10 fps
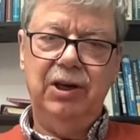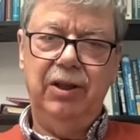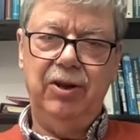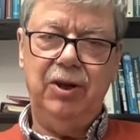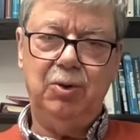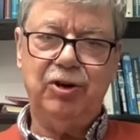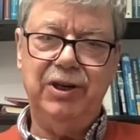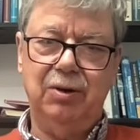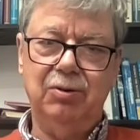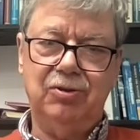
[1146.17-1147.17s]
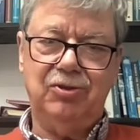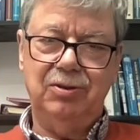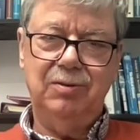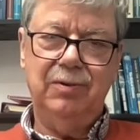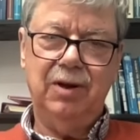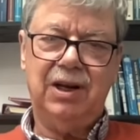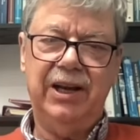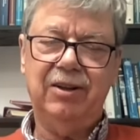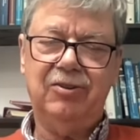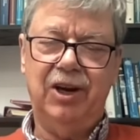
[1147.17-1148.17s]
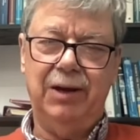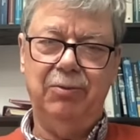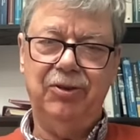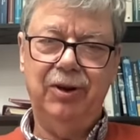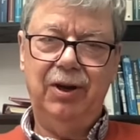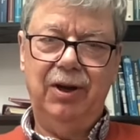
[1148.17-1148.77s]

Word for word: in the neutrinos at later times.